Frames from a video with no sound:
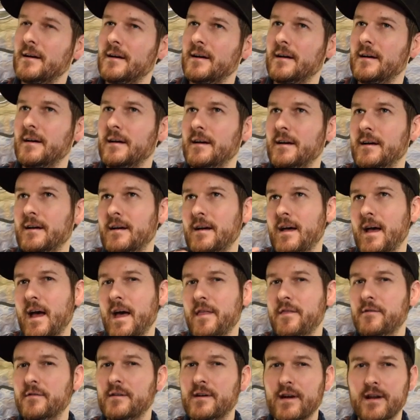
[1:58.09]

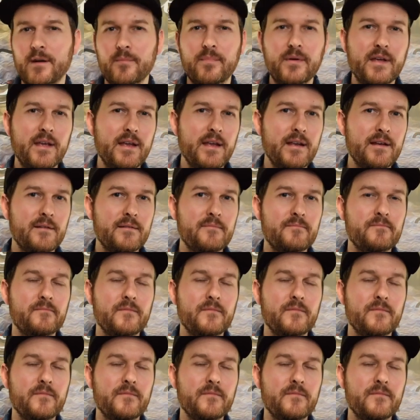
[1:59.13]
heathered kind of peat,